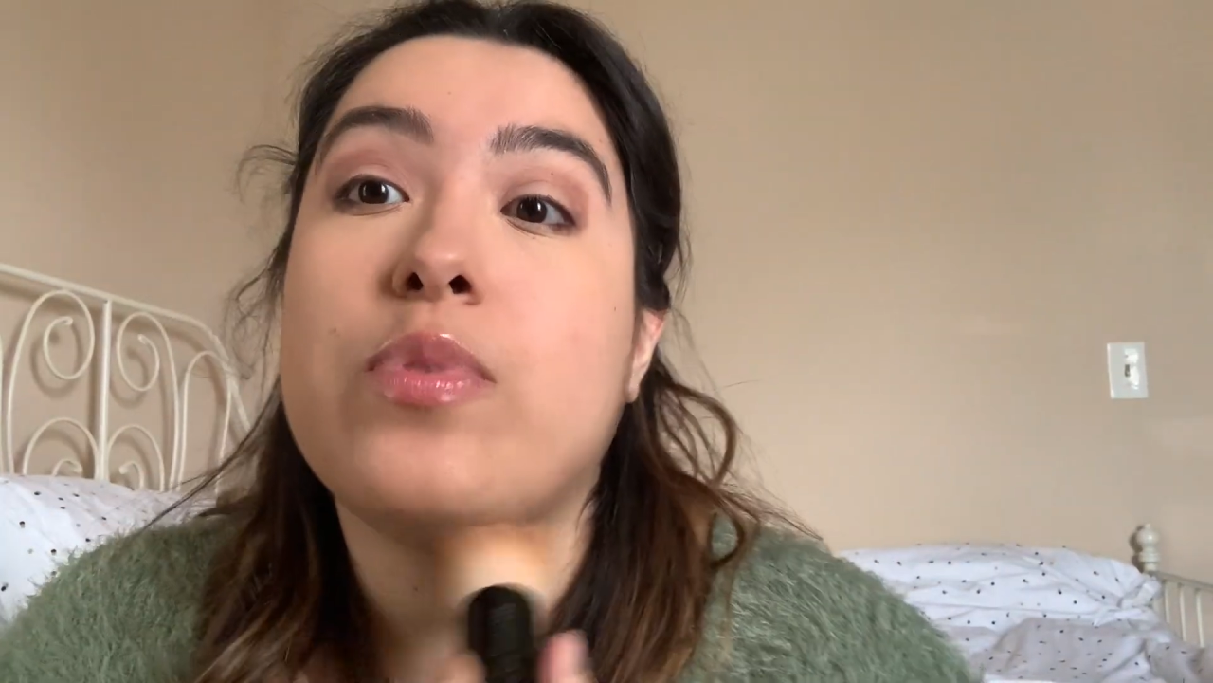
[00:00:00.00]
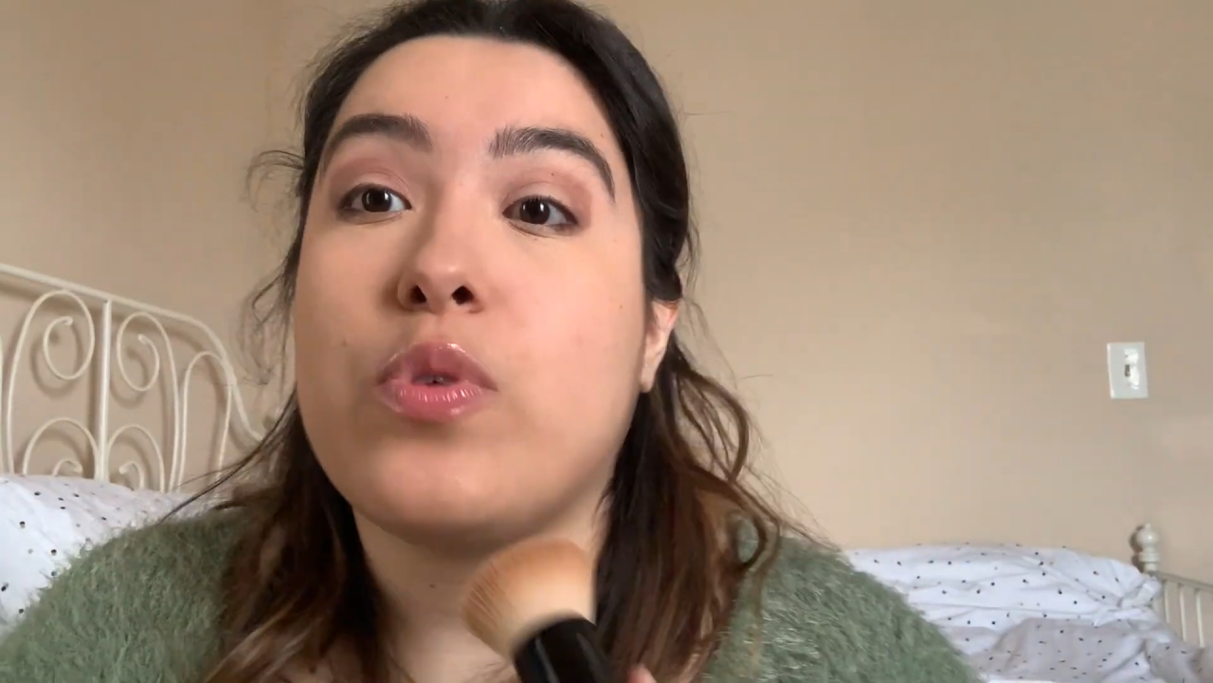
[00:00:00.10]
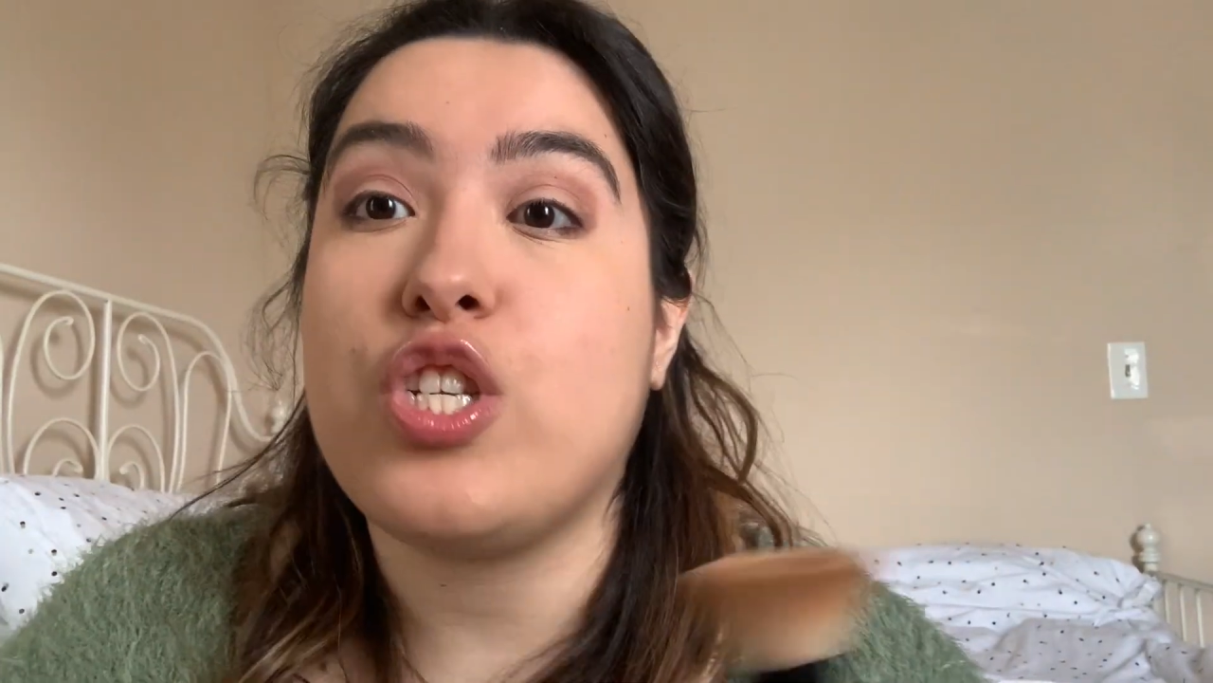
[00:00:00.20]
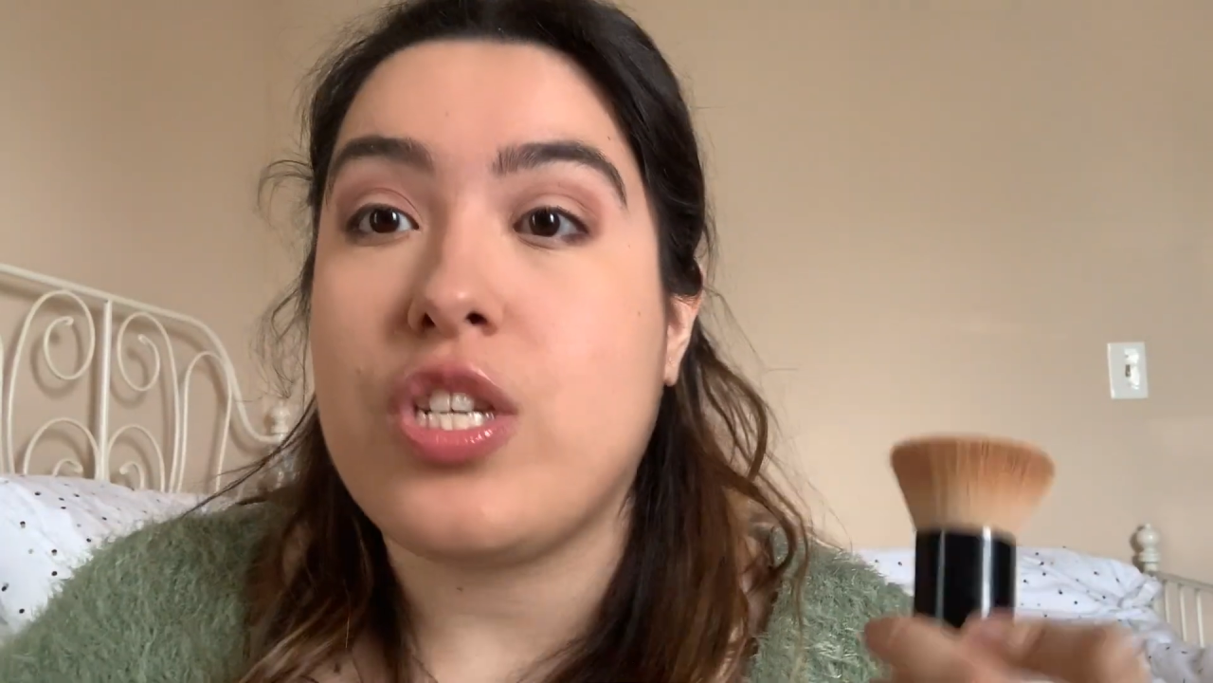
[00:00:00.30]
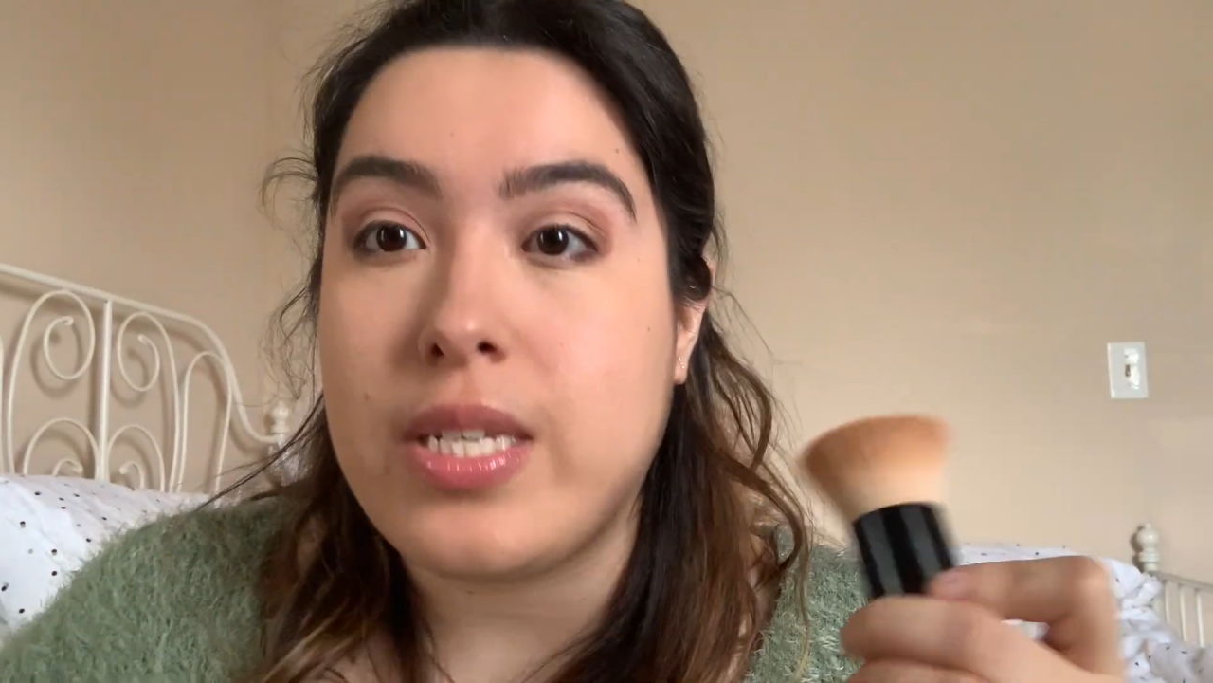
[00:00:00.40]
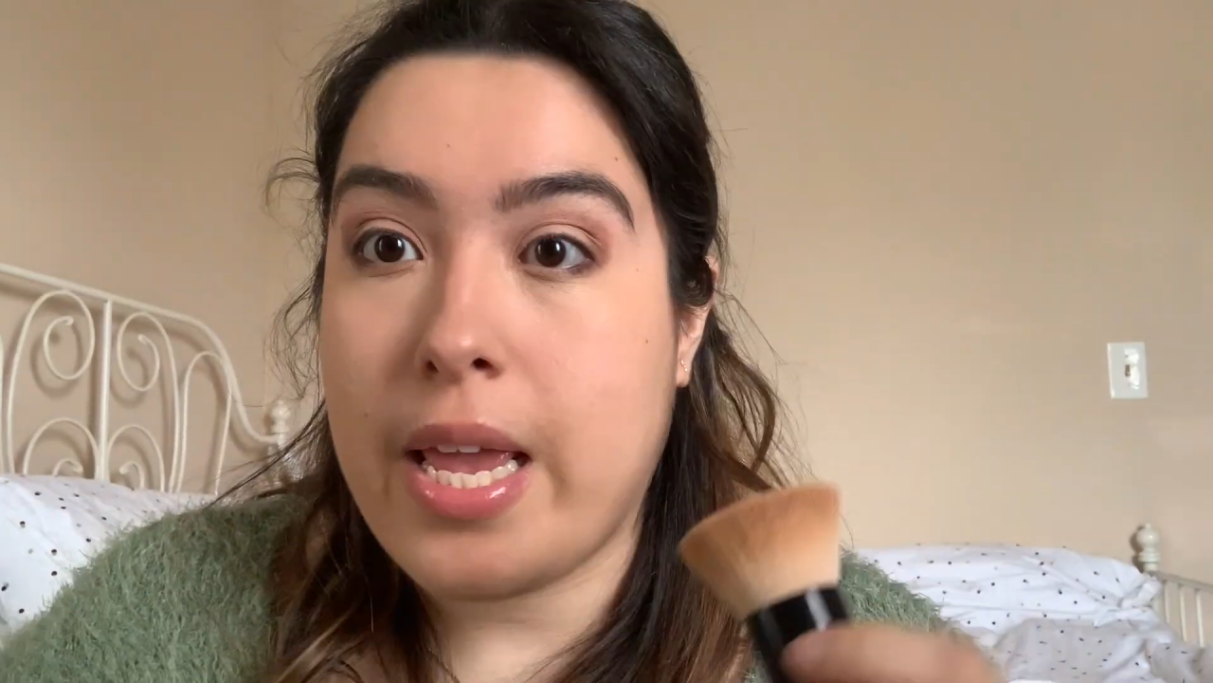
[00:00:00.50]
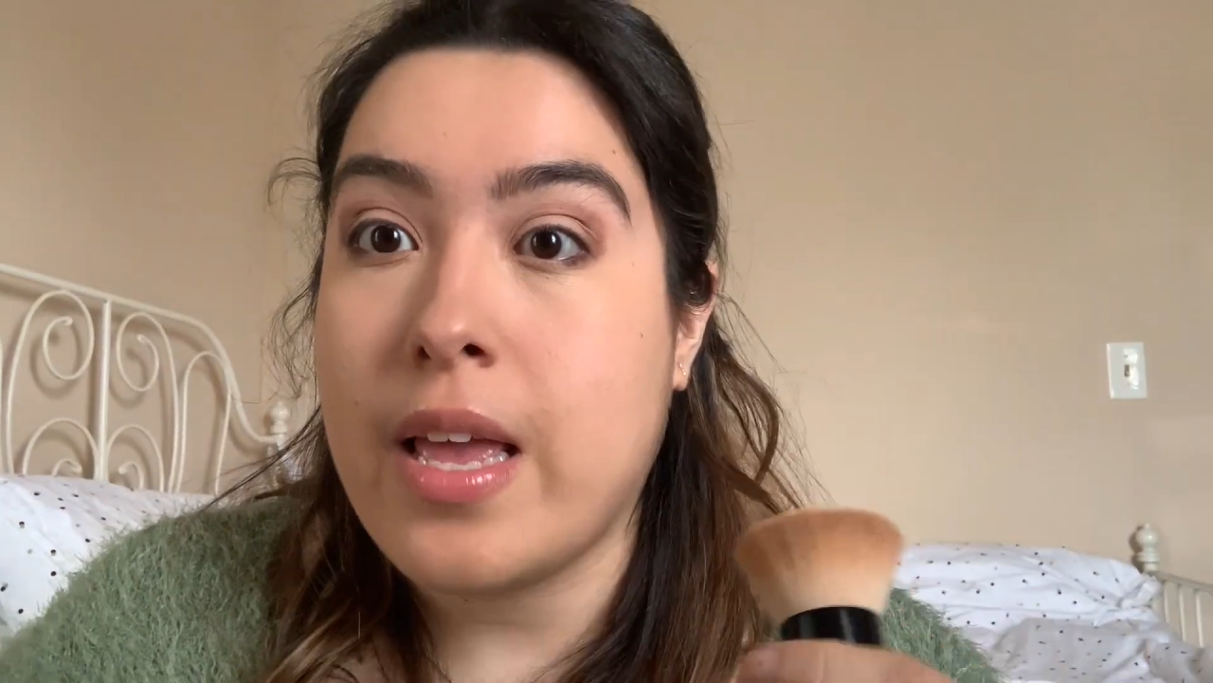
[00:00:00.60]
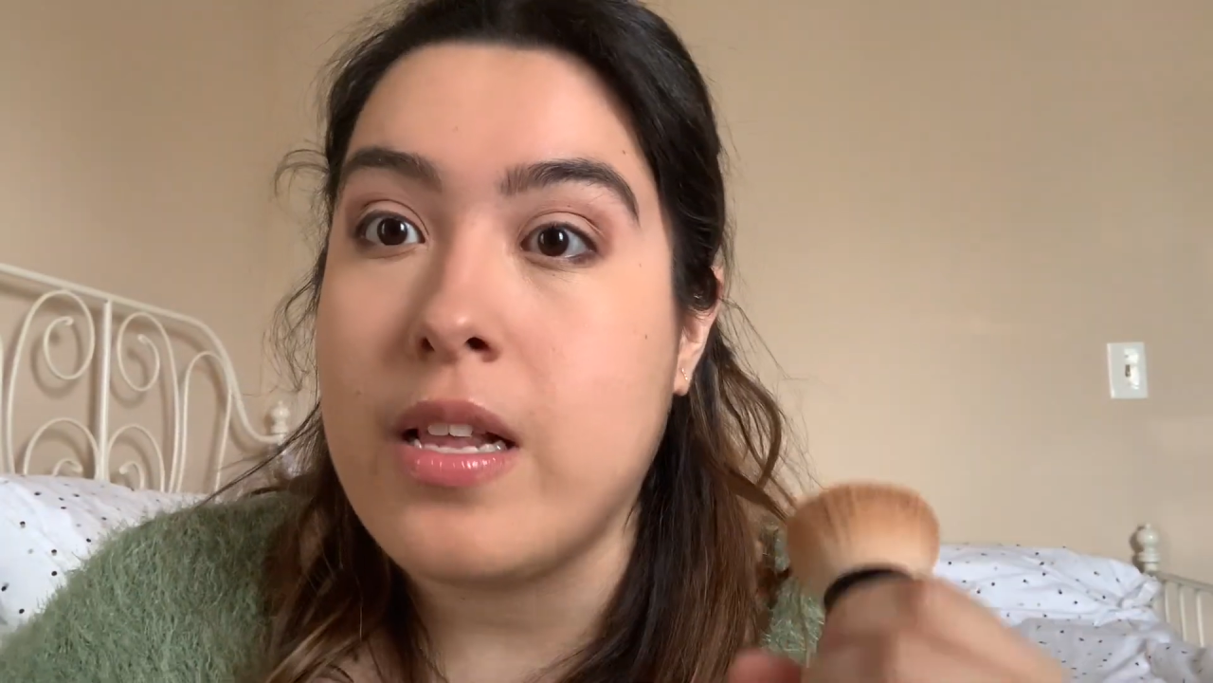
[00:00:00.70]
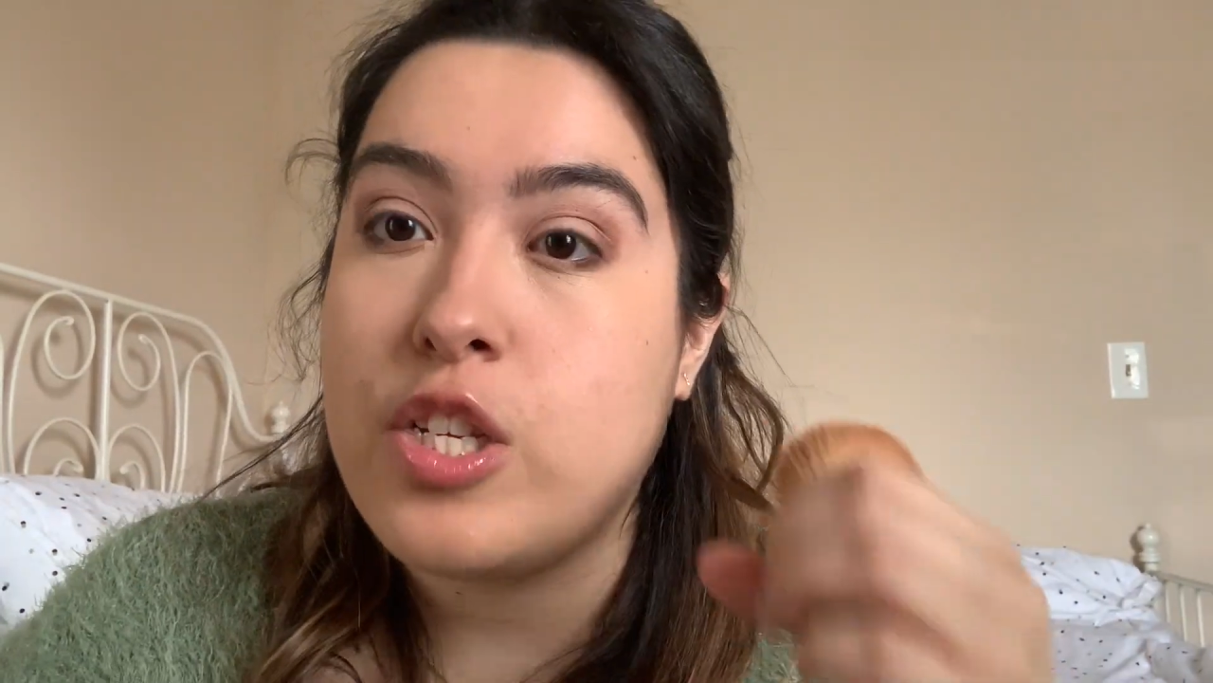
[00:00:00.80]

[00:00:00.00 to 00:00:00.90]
when she tans,